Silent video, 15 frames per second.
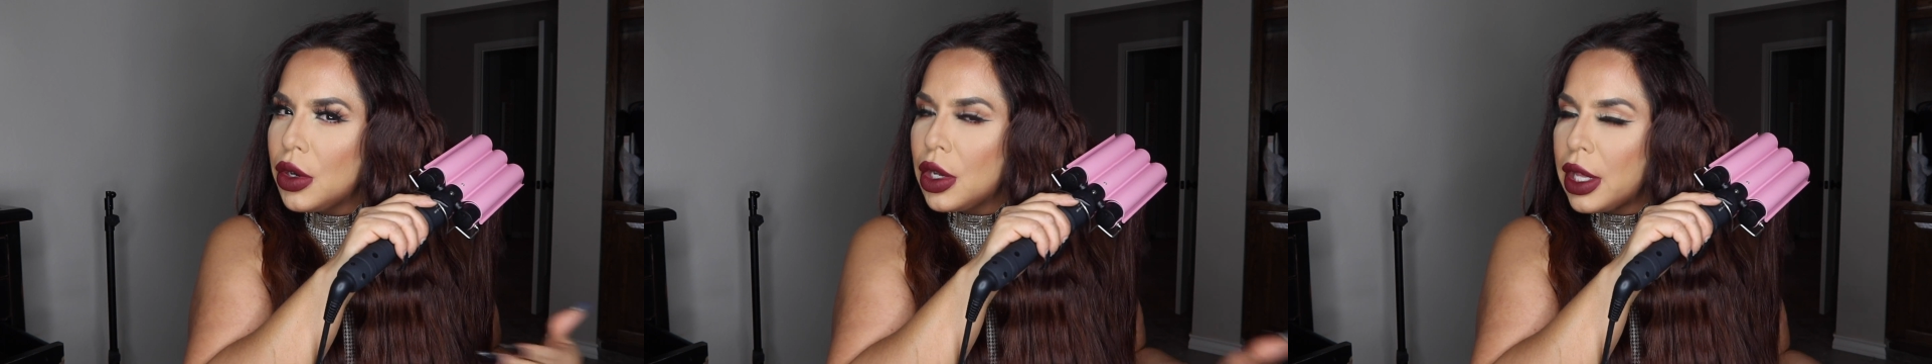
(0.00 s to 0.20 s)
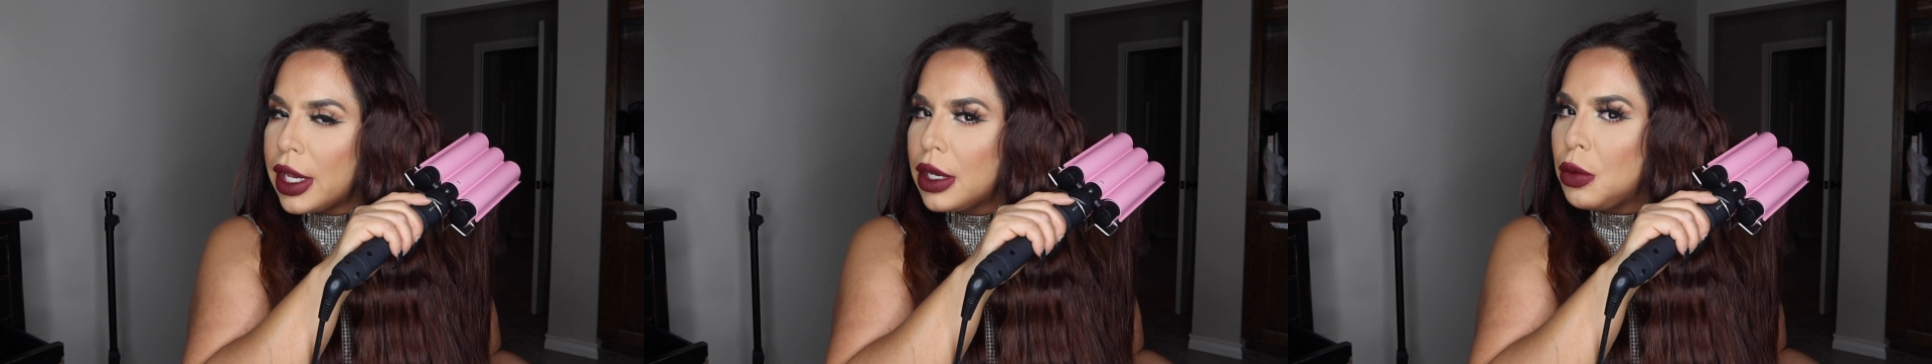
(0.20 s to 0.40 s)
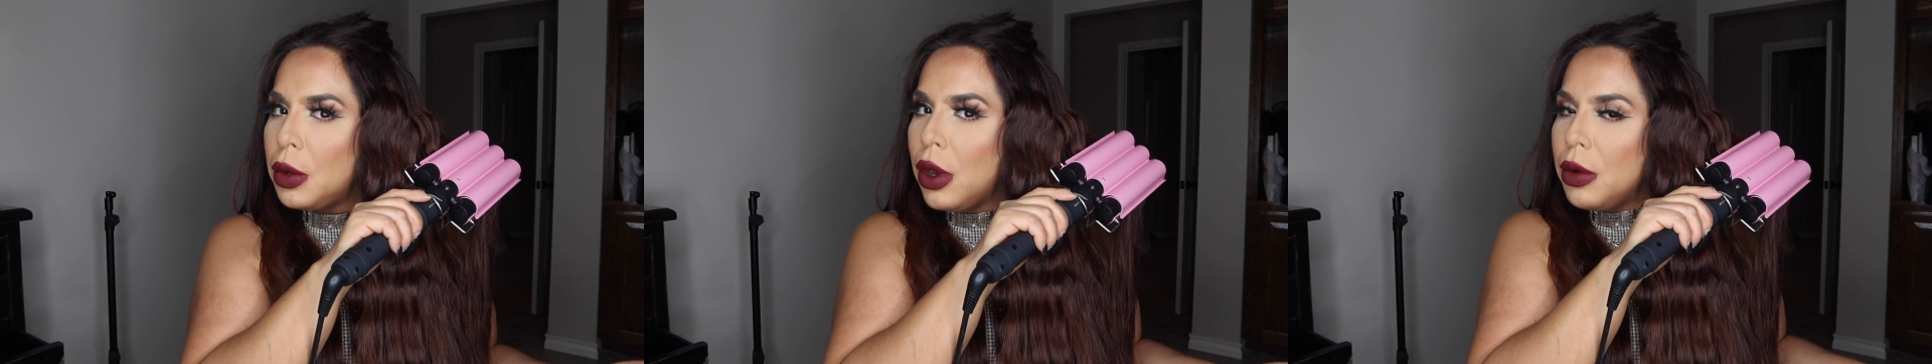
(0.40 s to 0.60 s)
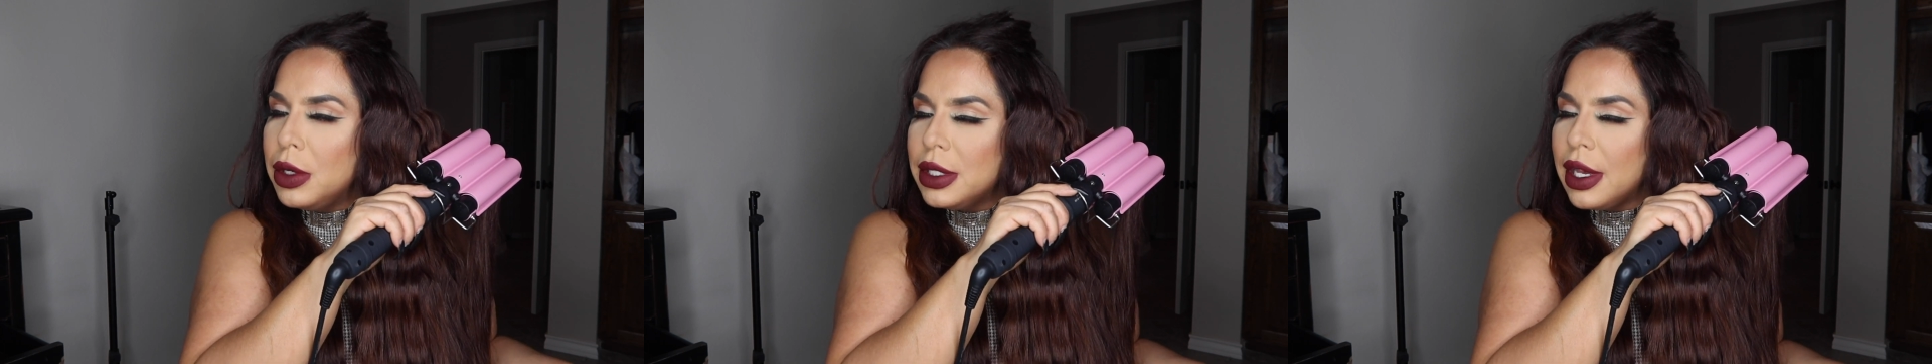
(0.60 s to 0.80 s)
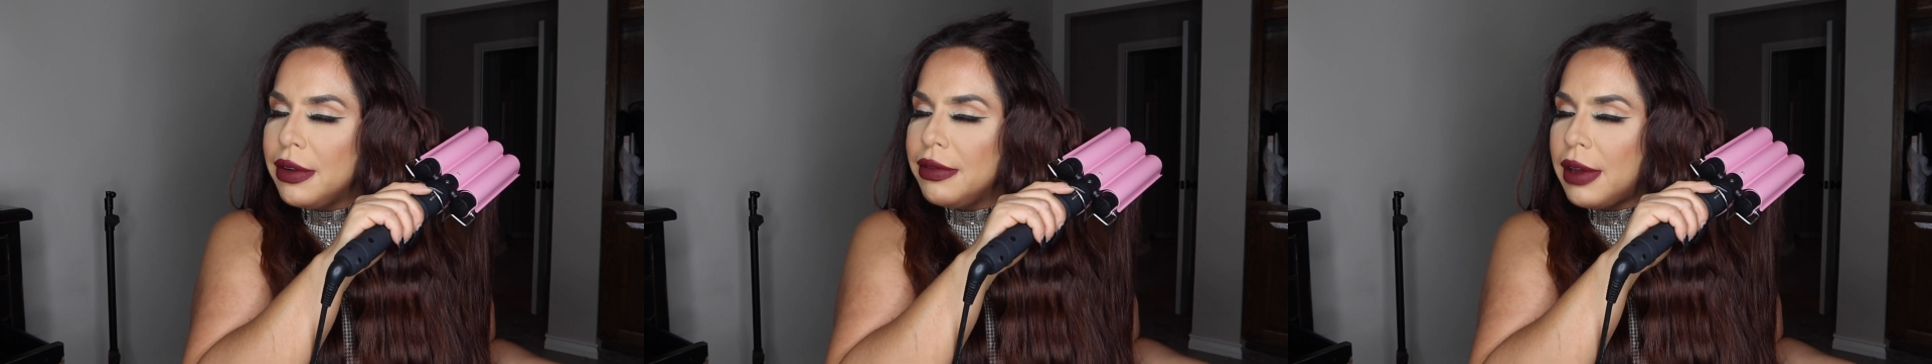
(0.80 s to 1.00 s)
or like we
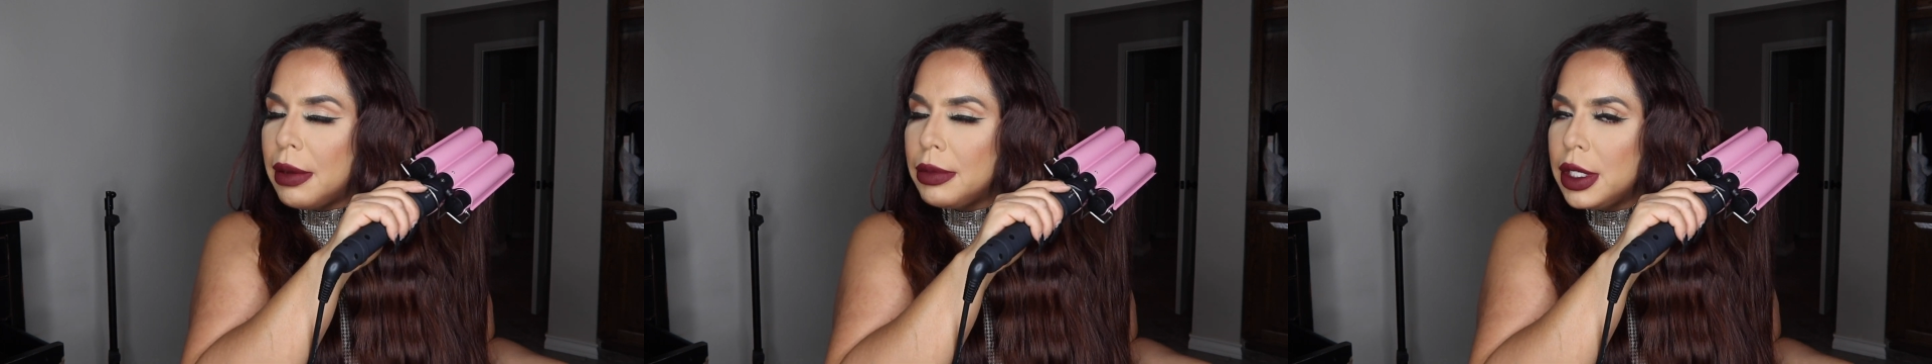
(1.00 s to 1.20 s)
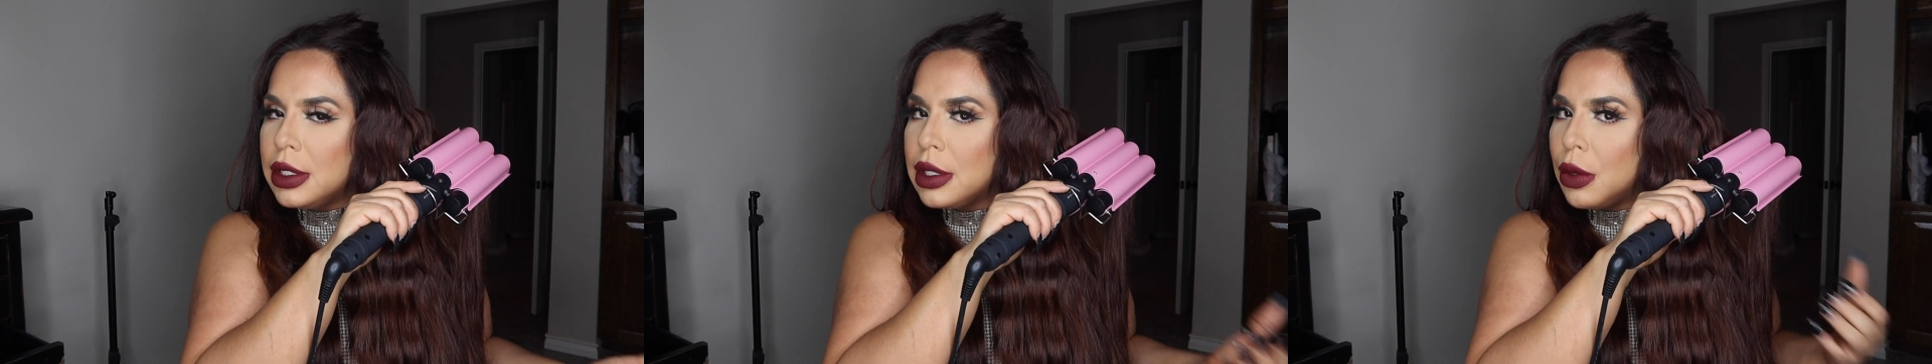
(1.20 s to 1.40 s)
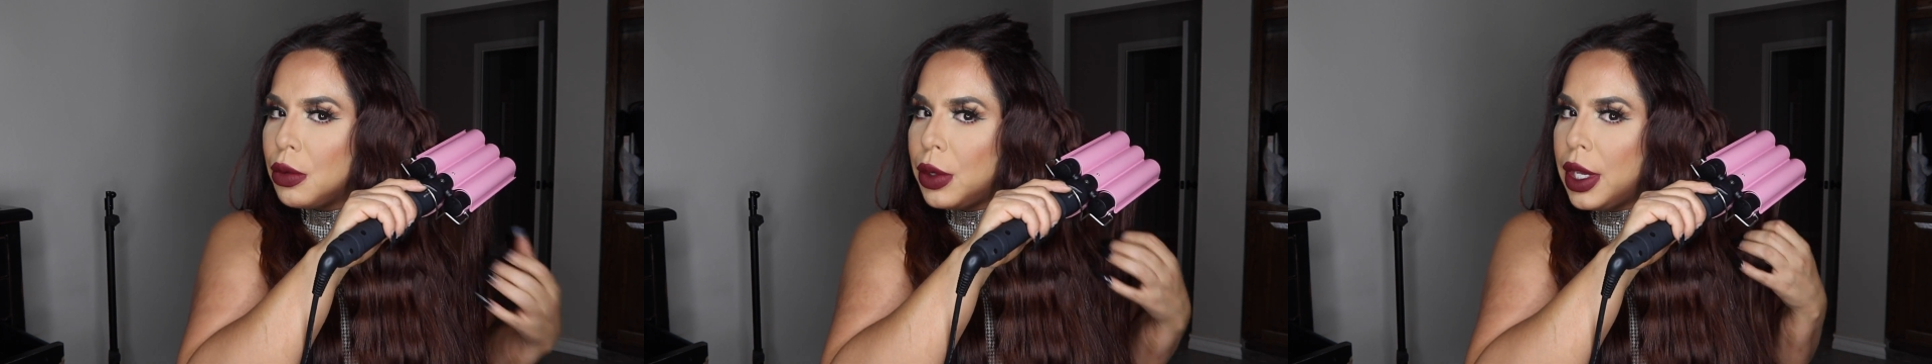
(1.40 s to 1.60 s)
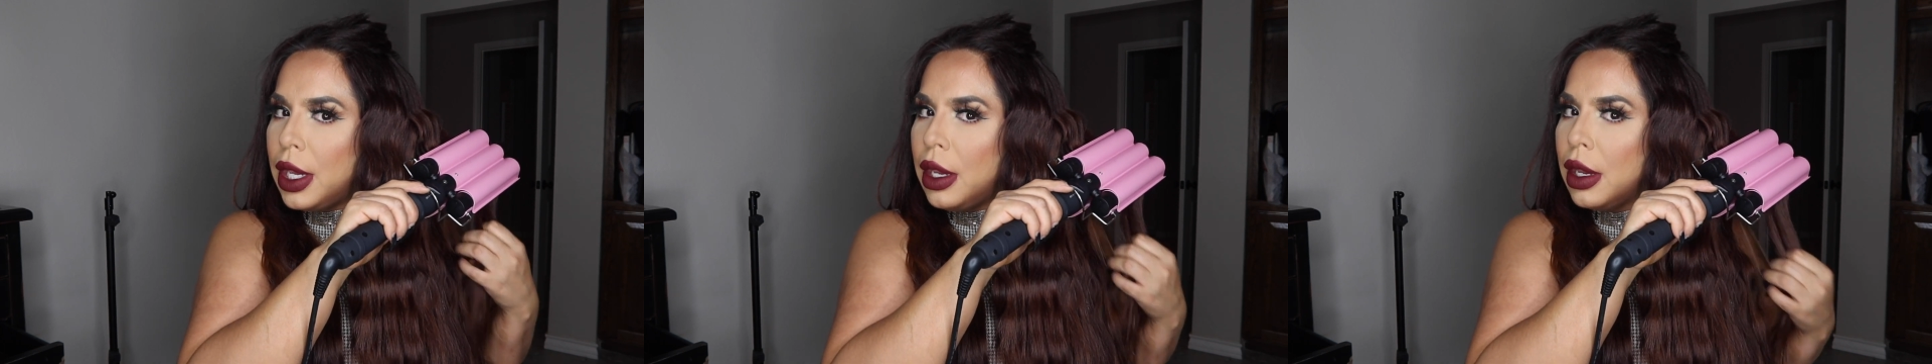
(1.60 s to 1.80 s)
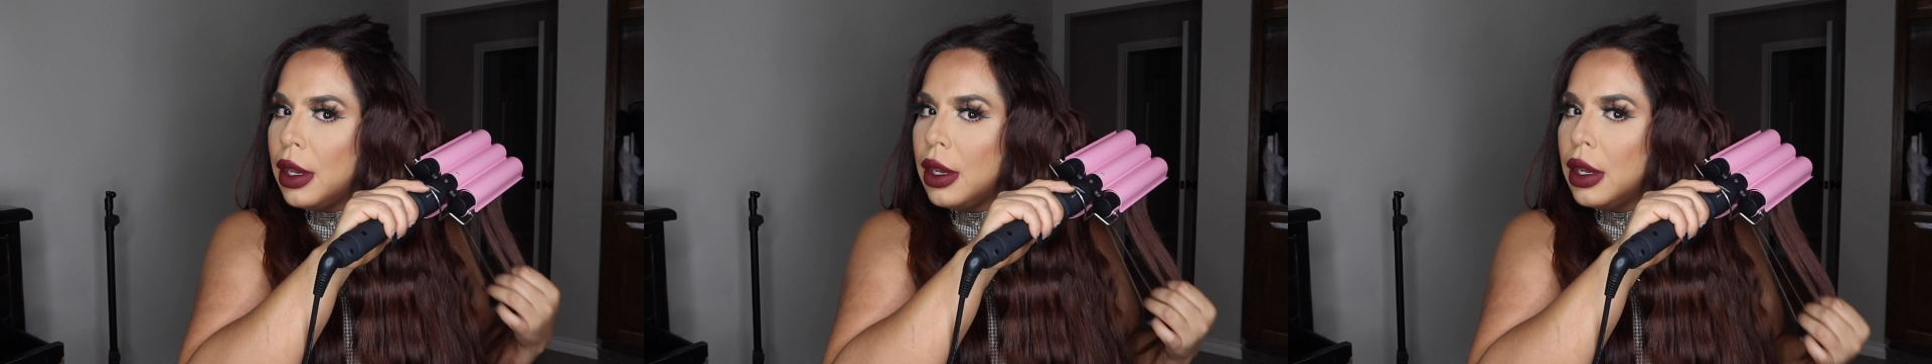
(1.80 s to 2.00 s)
always have families that
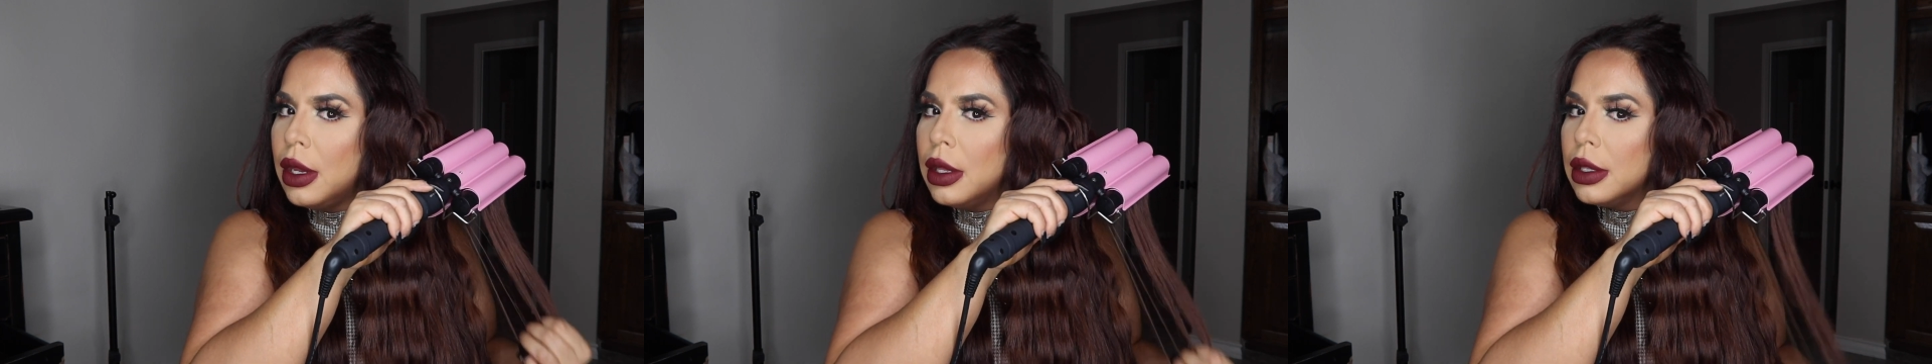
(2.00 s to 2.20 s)
we